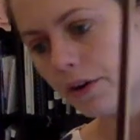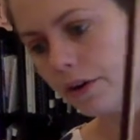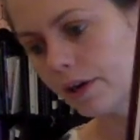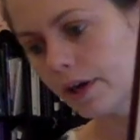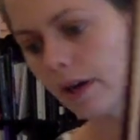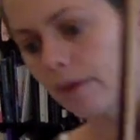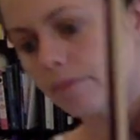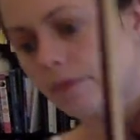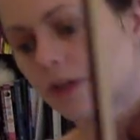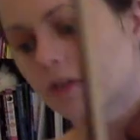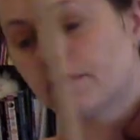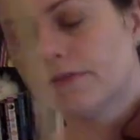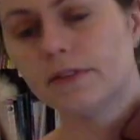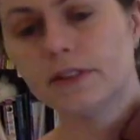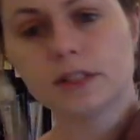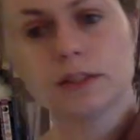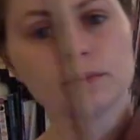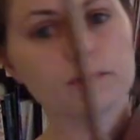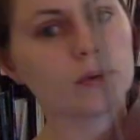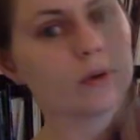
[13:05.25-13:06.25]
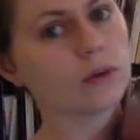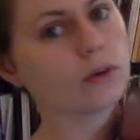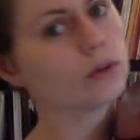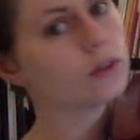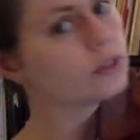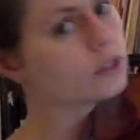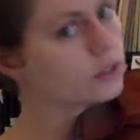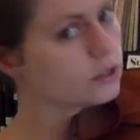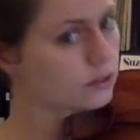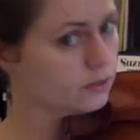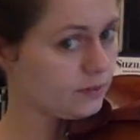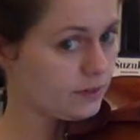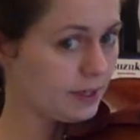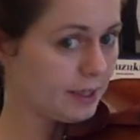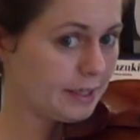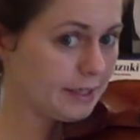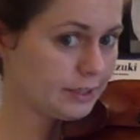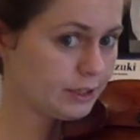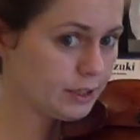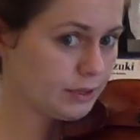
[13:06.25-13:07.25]
would grab my fist bowl hold to do
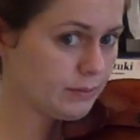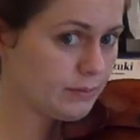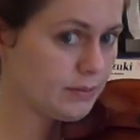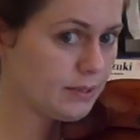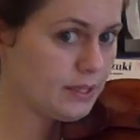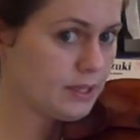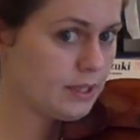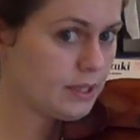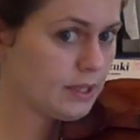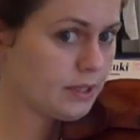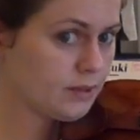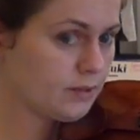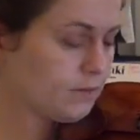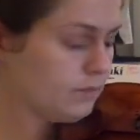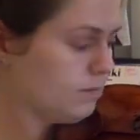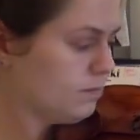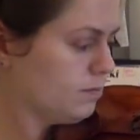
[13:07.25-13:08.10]
variation B.